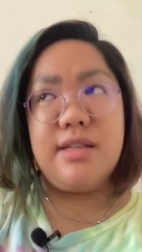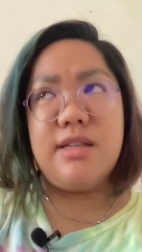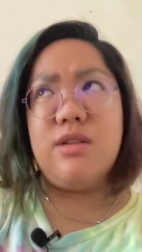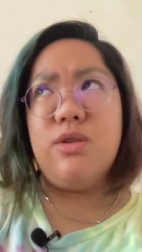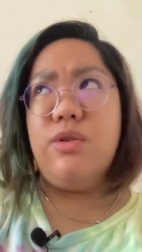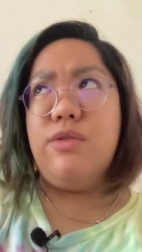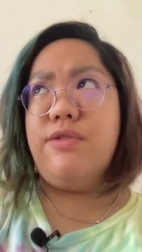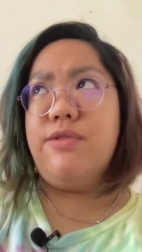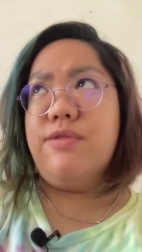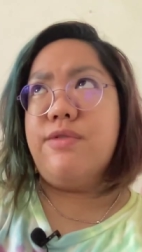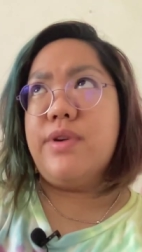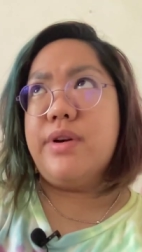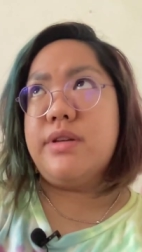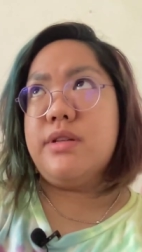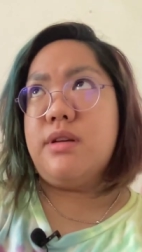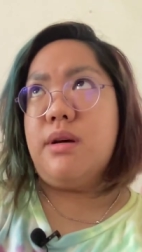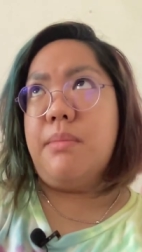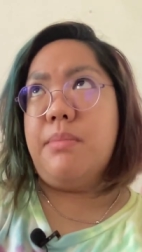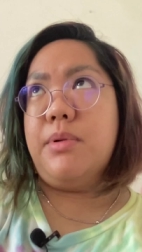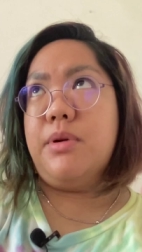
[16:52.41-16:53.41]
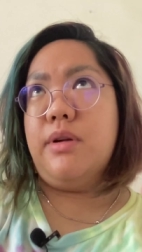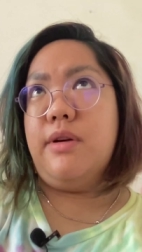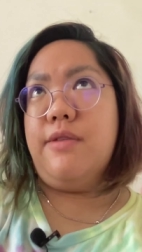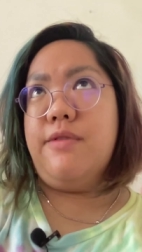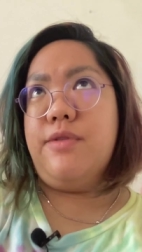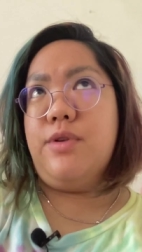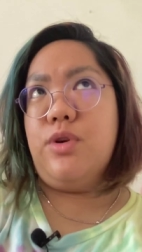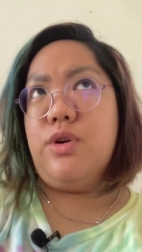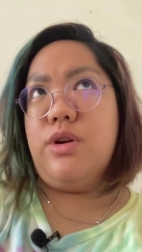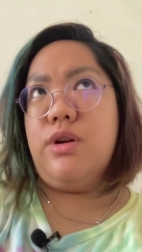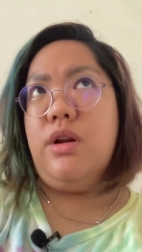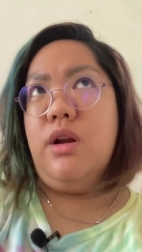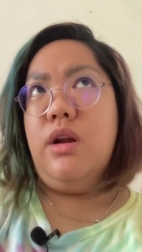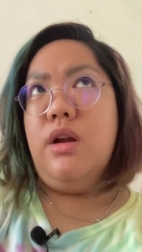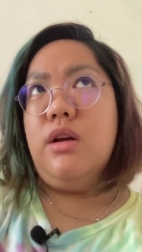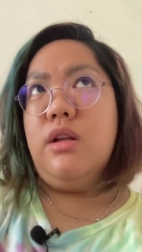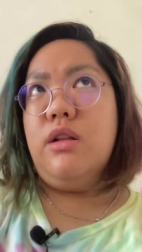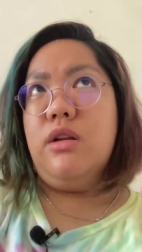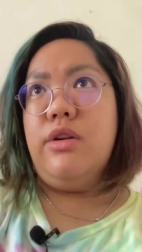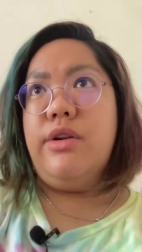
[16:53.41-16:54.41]
So for example, if you're
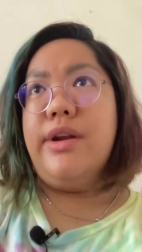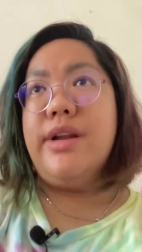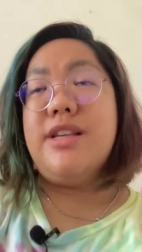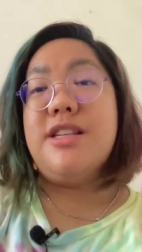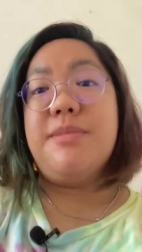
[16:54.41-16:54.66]
learning